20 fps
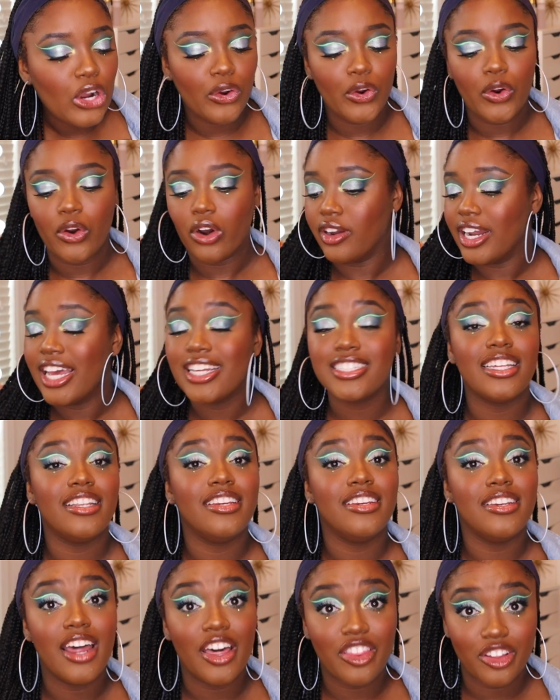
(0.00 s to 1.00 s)
girl, that's
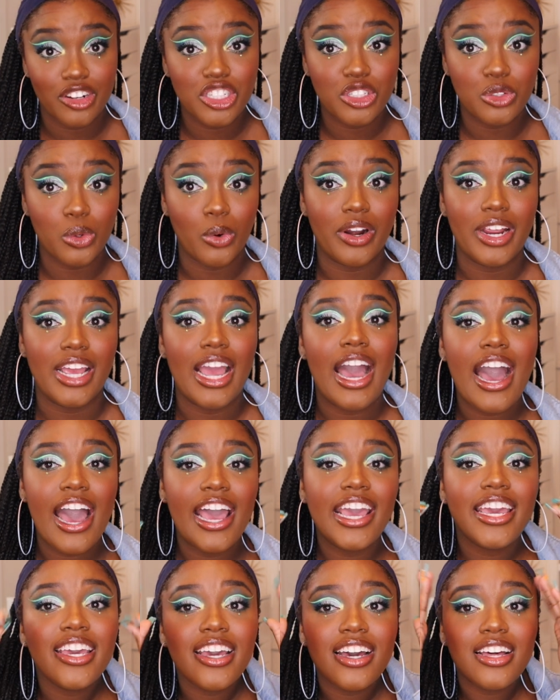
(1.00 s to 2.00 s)
another story.
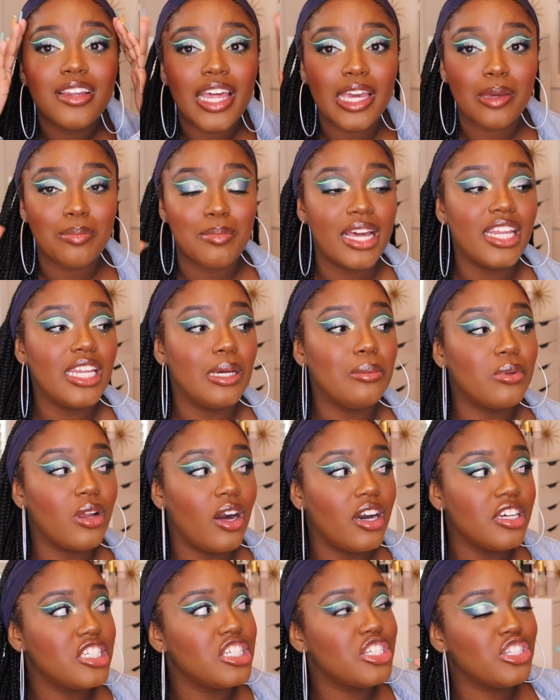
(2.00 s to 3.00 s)
I like my lip
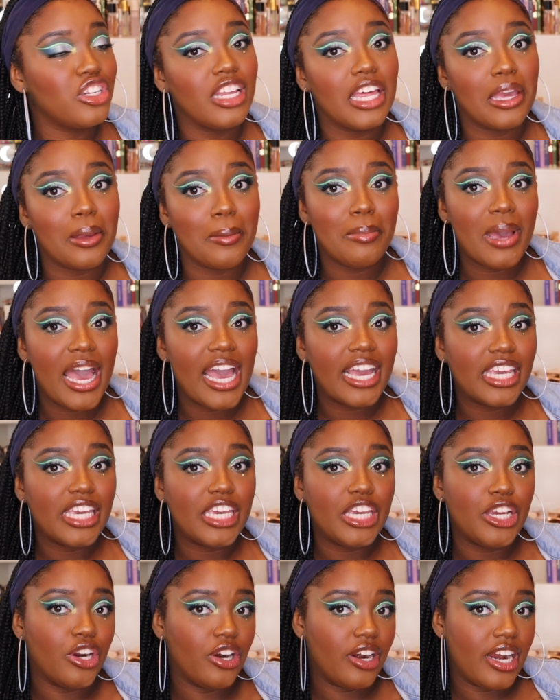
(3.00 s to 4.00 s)
glosses are like back
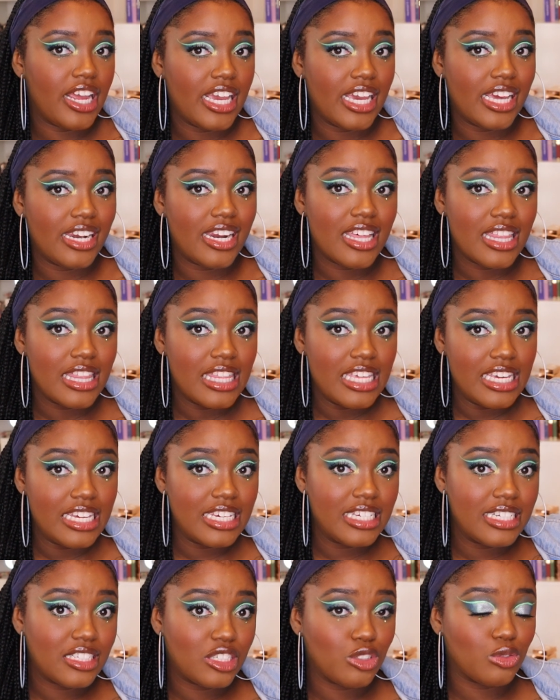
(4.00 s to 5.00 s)
here in
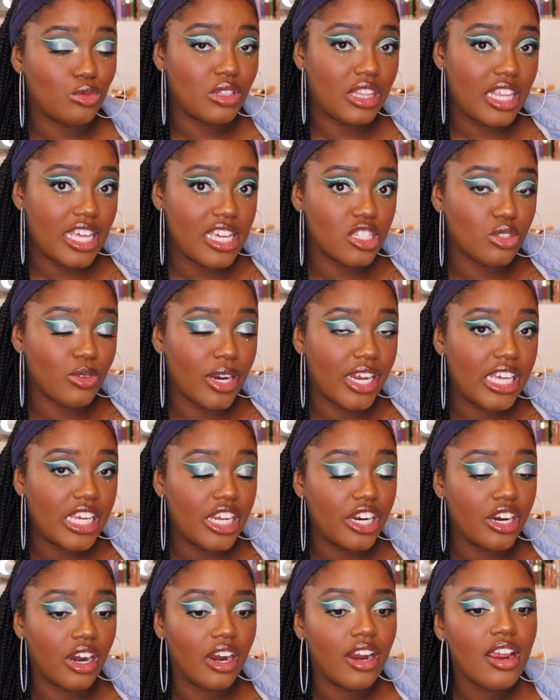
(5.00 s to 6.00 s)
these things right
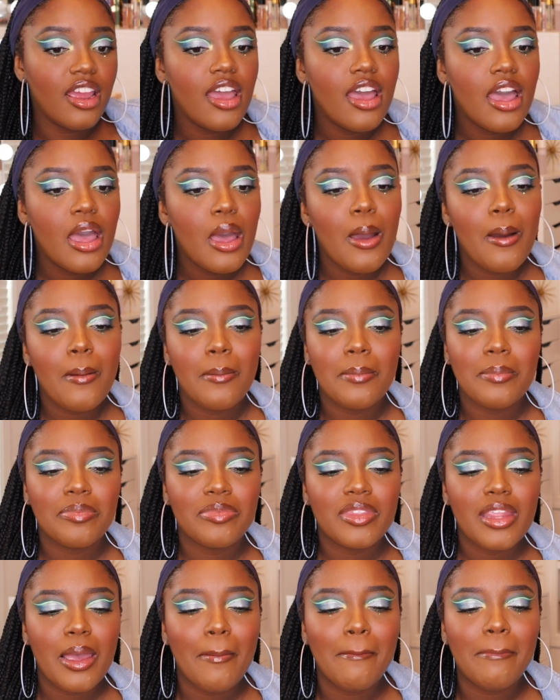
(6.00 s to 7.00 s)
here.
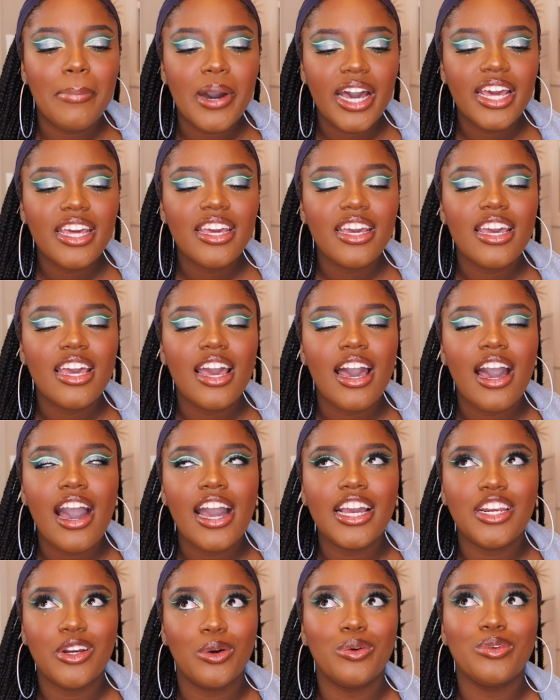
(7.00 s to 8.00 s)
But
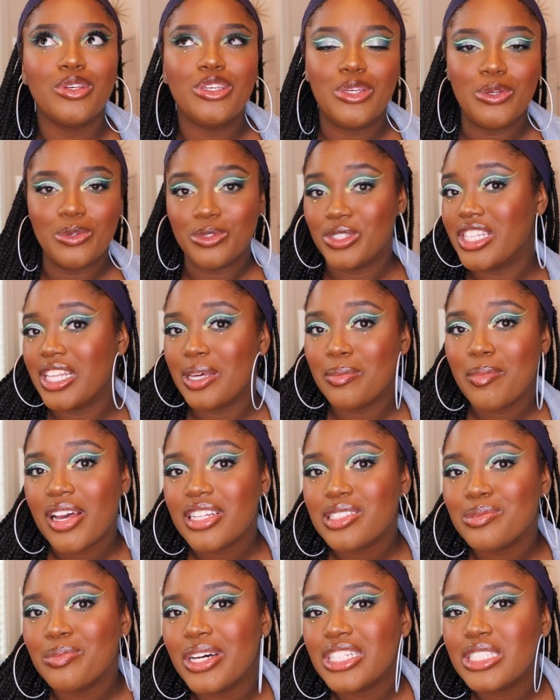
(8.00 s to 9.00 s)
I don't use them
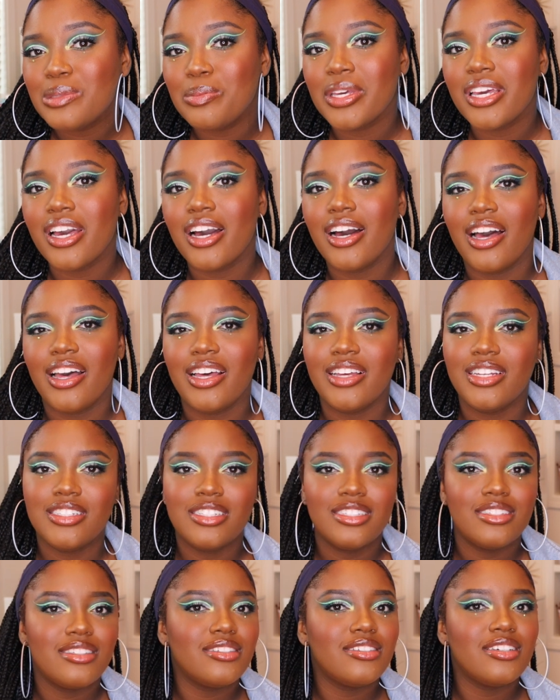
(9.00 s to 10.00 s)
as much
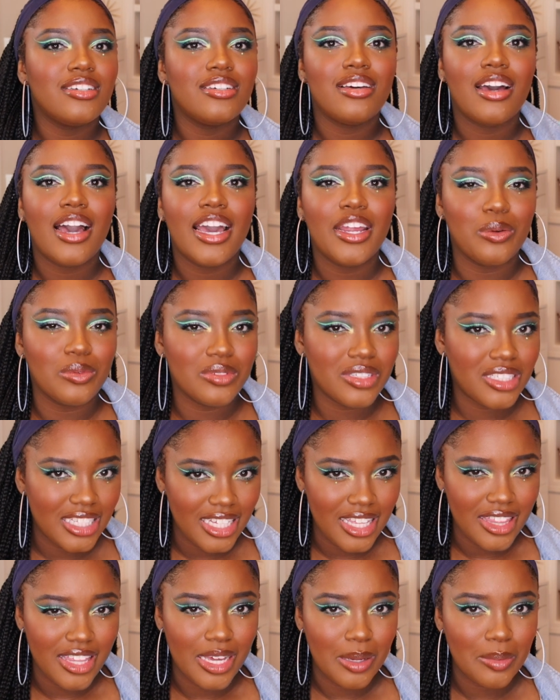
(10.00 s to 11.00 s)
because I don't
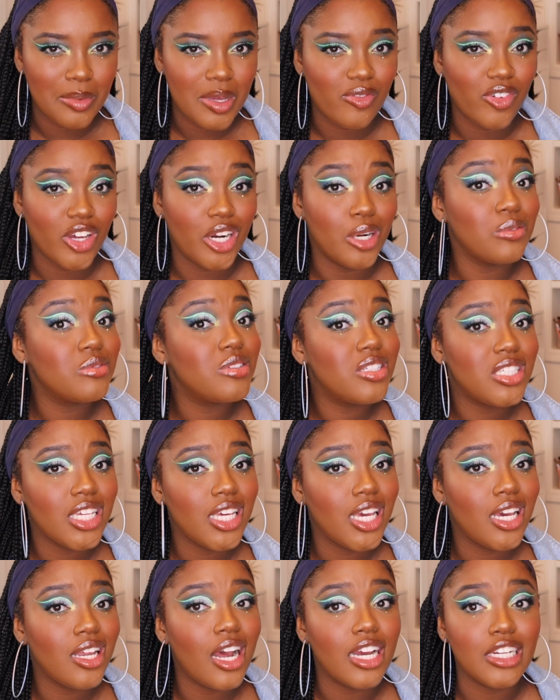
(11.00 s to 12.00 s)
see them. If I don't
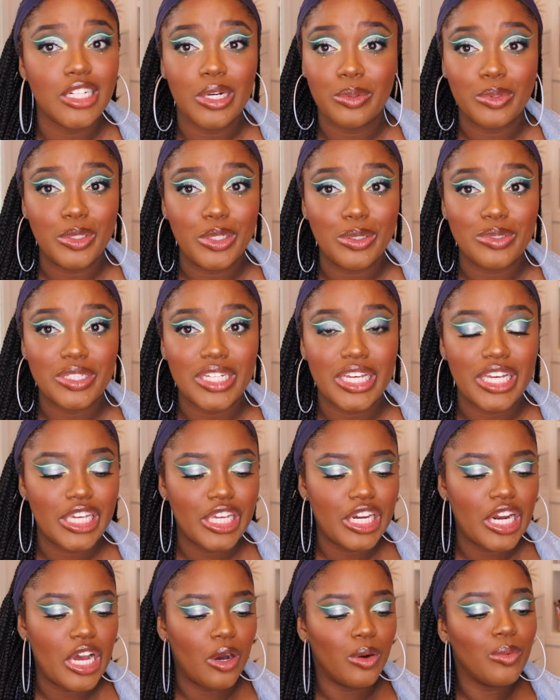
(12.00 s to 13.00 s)
see it, I don't use it,
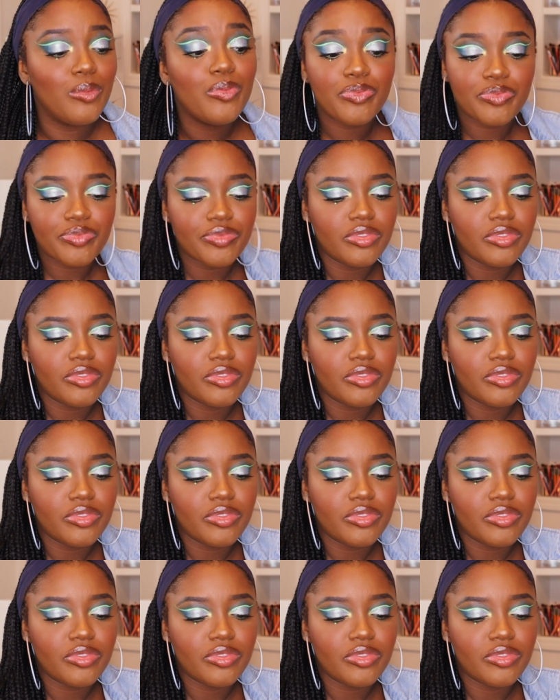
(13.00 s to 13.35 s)
you know?